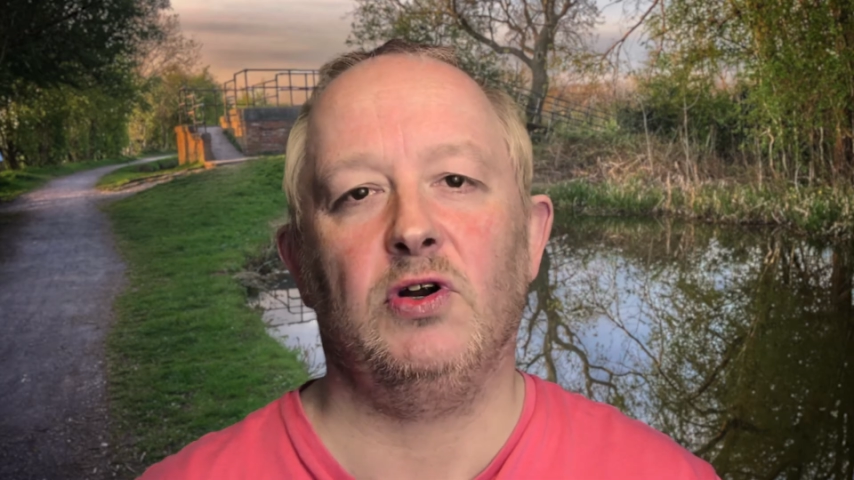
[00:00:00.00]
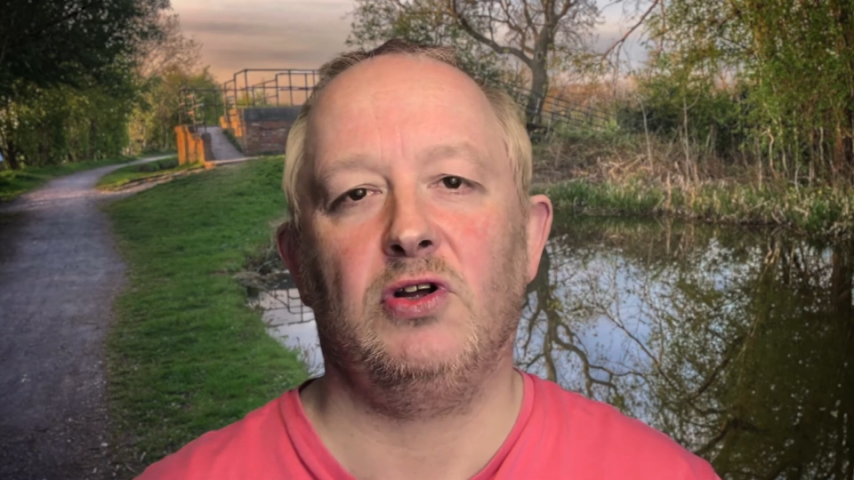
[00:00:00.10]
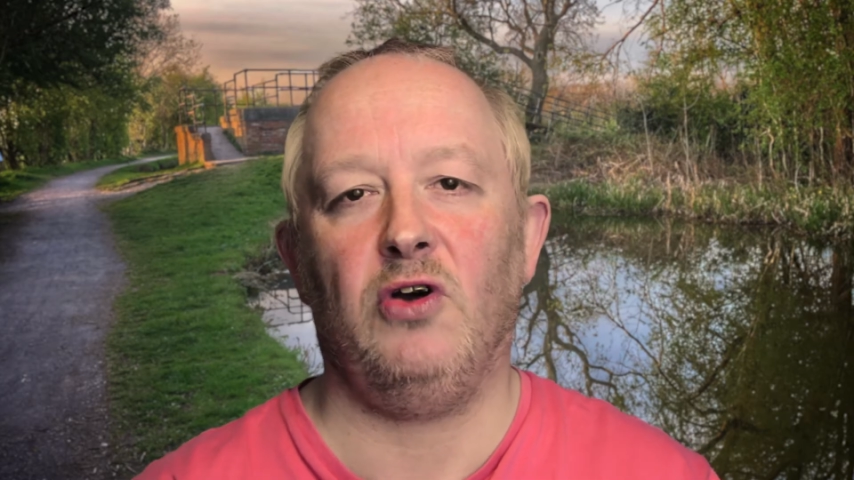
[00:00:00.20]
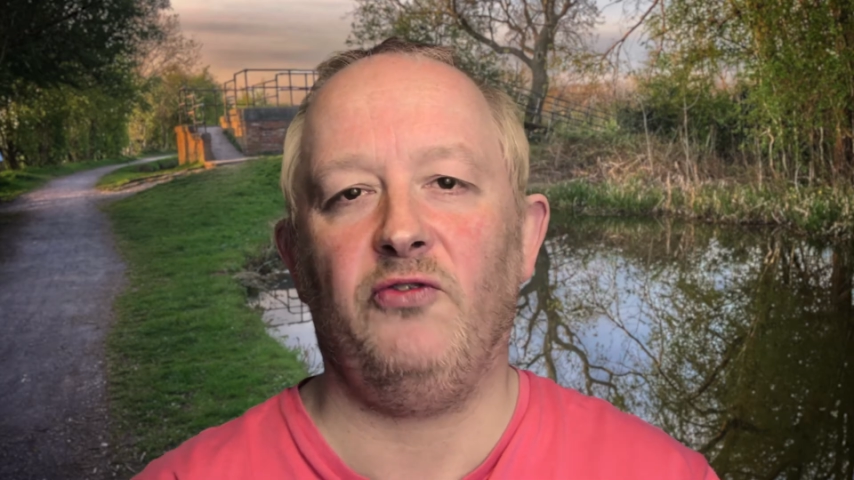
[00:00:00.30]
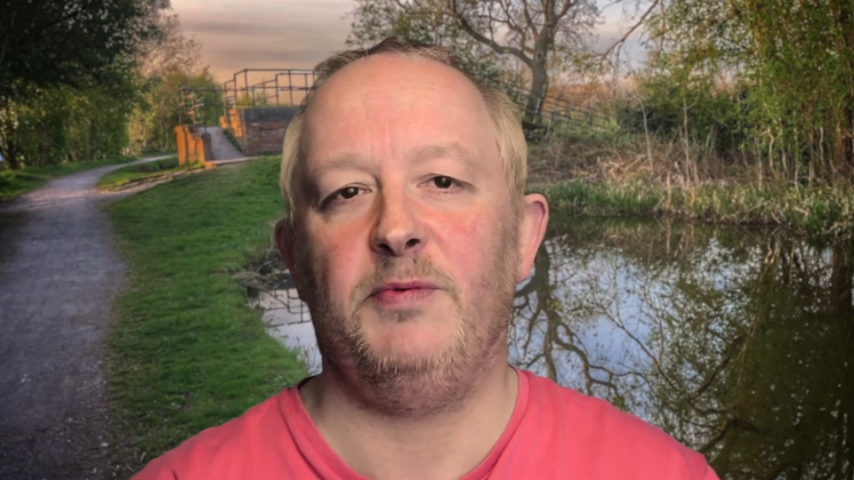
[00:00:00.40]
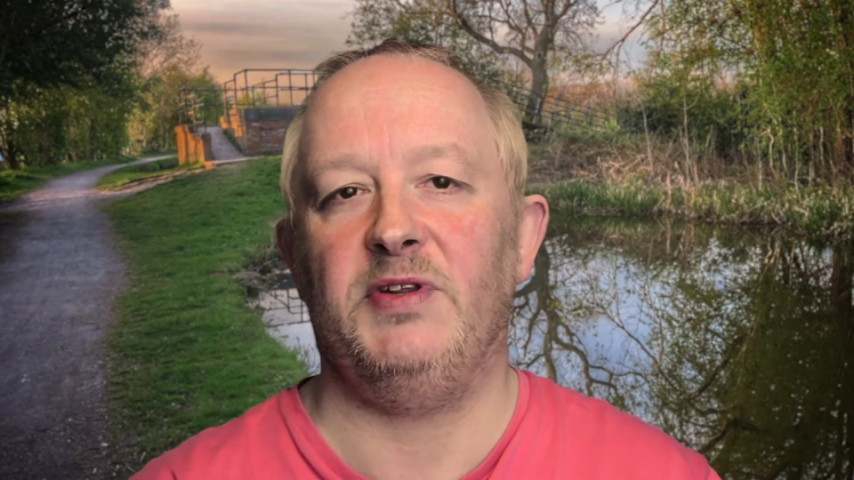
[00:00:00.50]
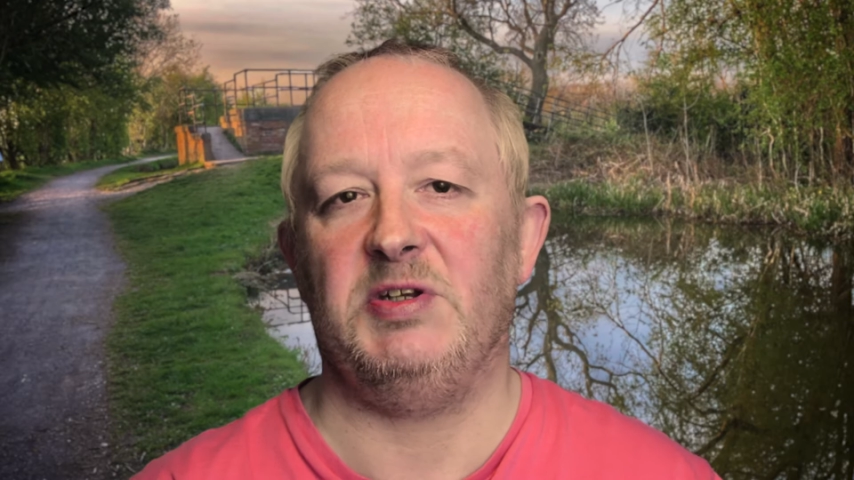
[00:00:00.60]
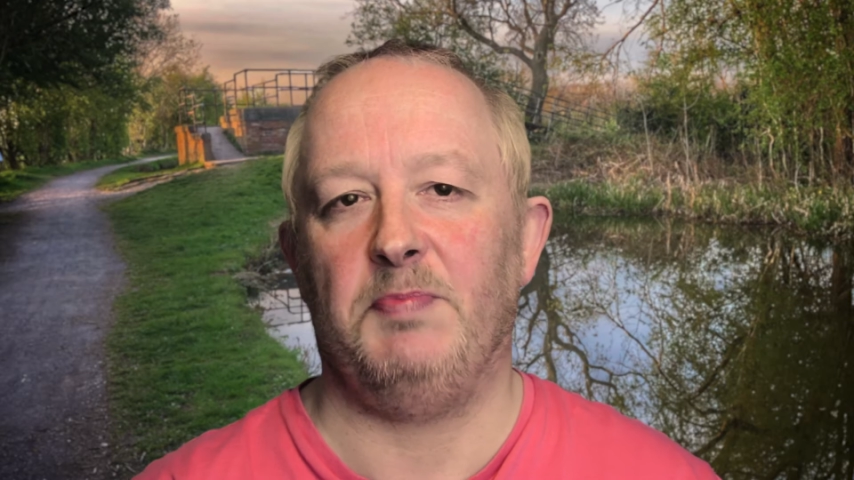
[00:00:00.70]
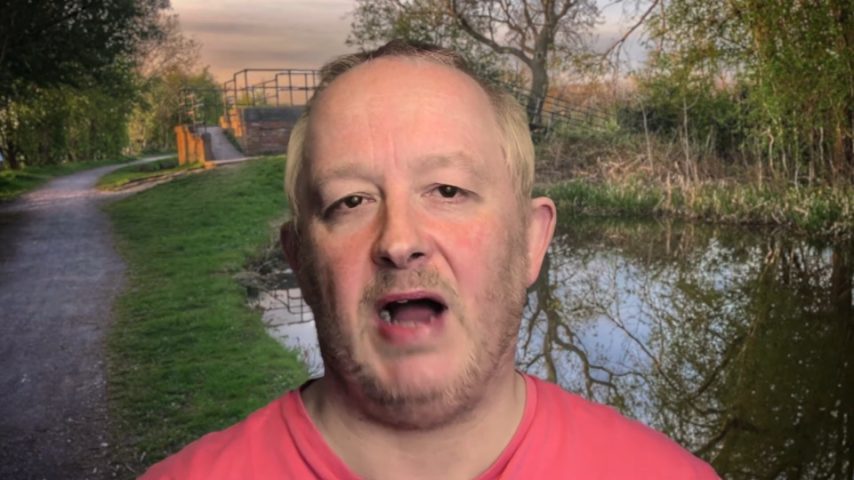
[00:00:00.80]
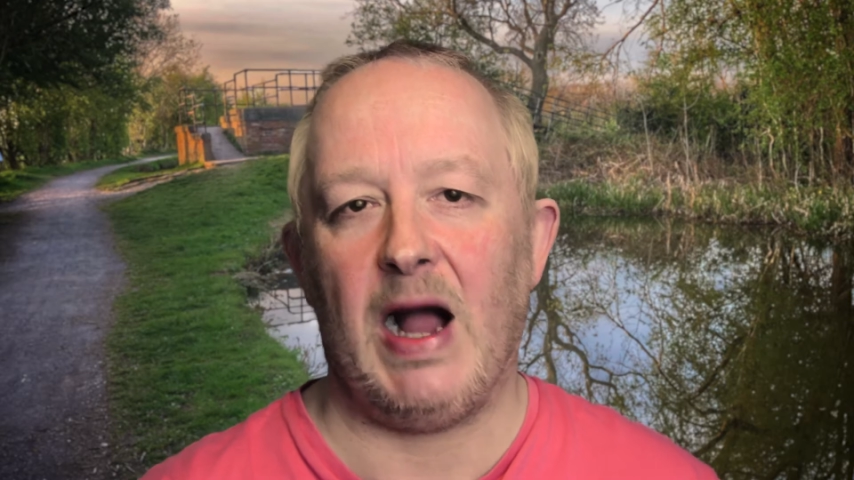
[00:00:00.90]
government
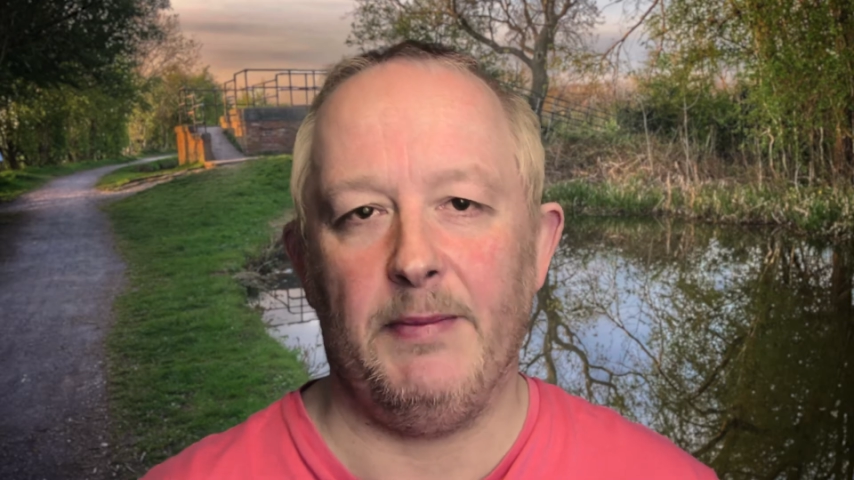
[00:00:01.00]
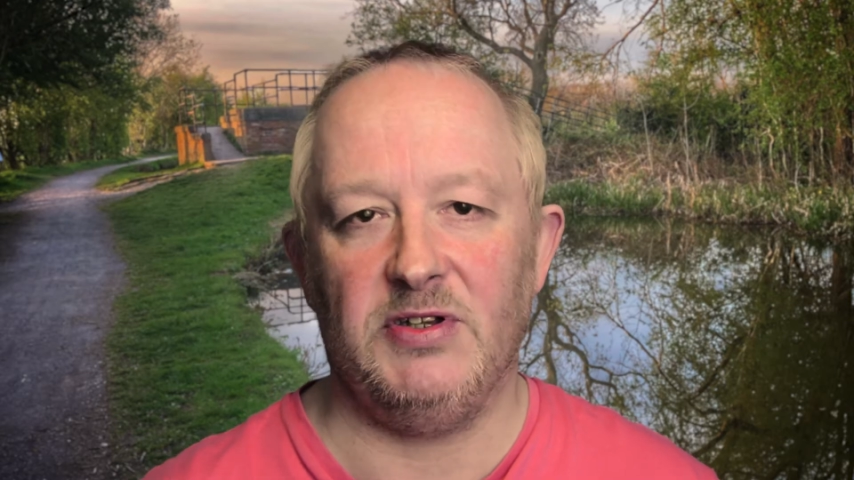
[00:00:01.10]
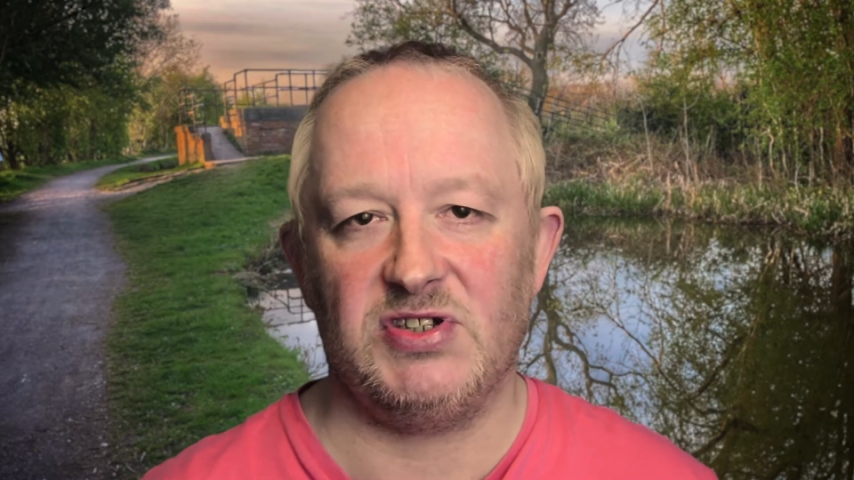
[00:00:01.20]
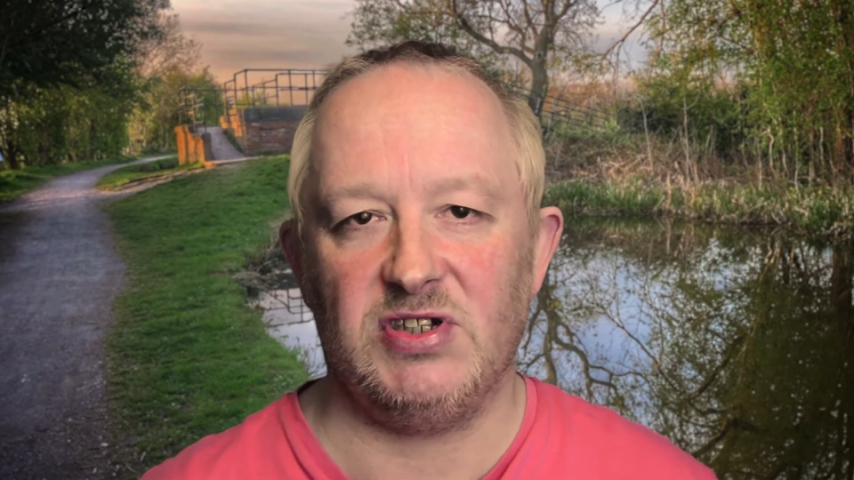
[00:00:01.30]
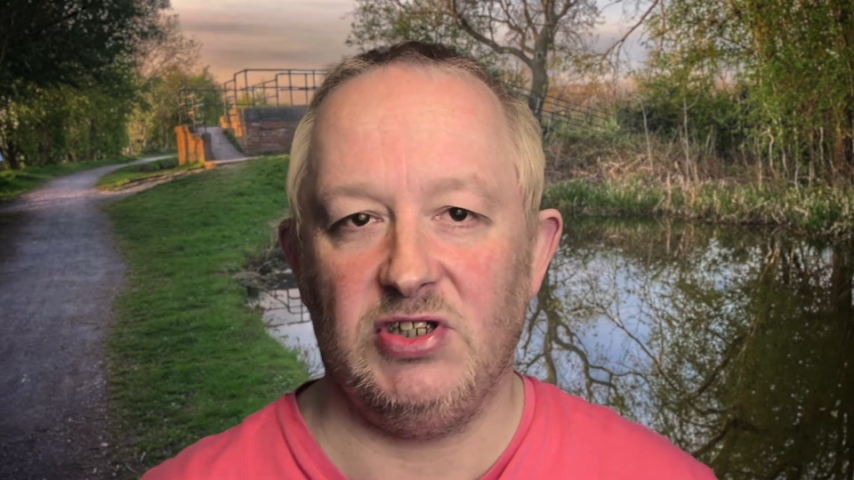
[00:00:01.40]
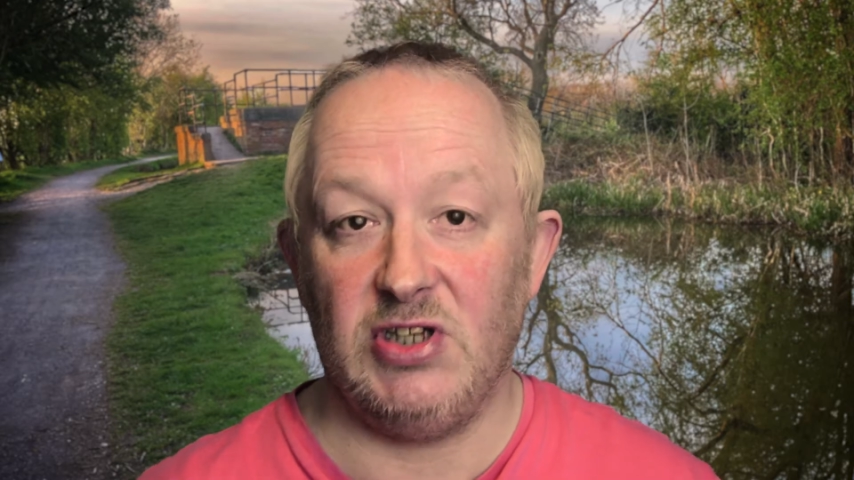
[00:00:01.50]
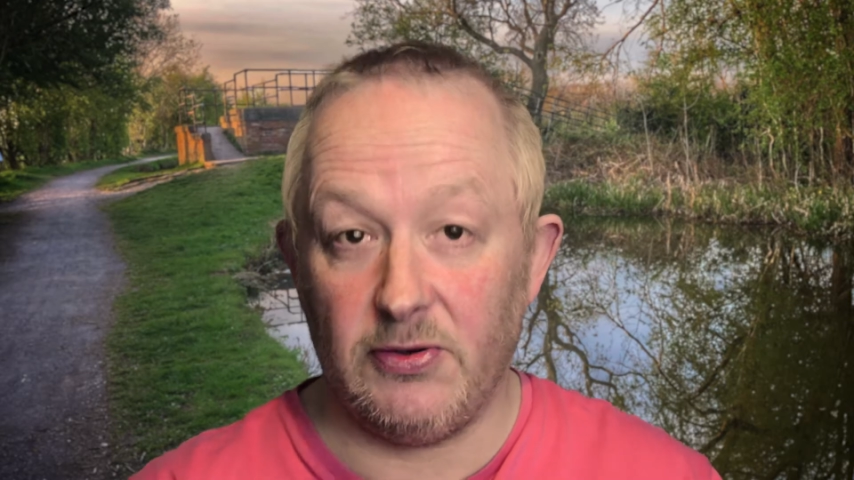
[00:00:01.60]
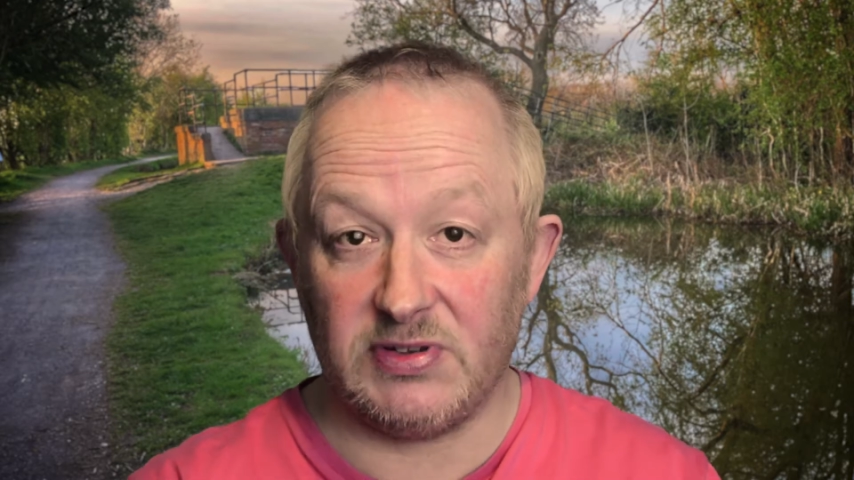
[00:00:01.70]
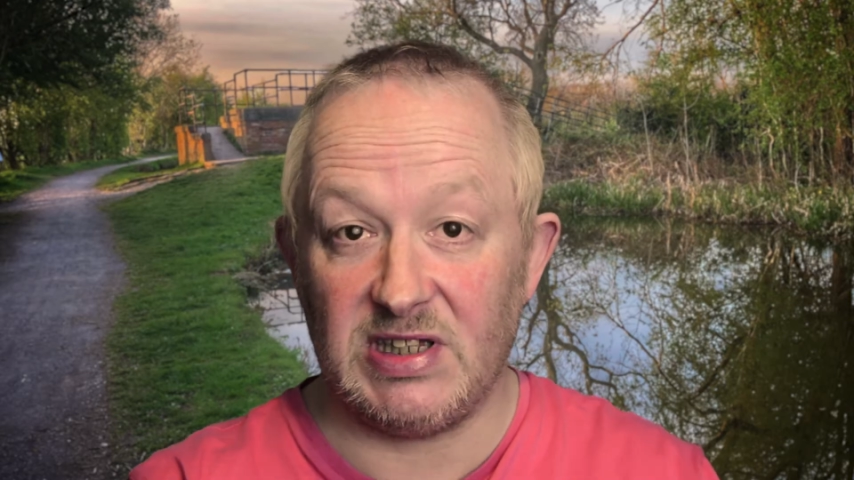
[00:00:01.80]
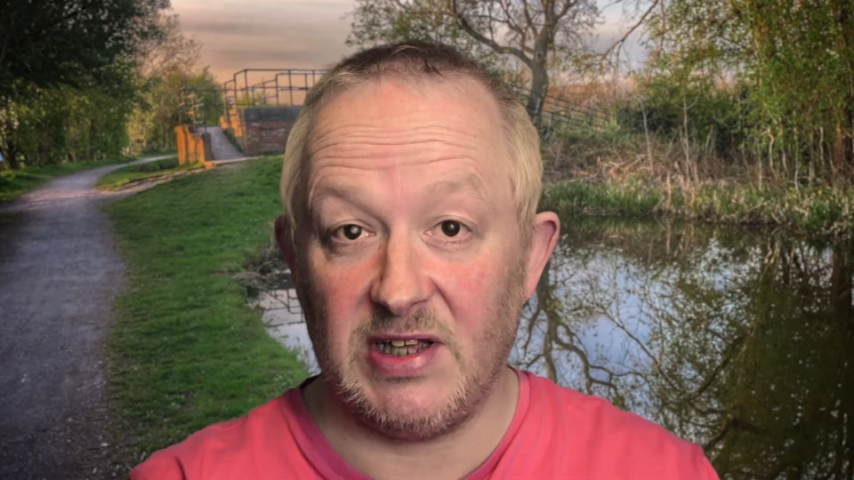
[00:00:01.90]
department using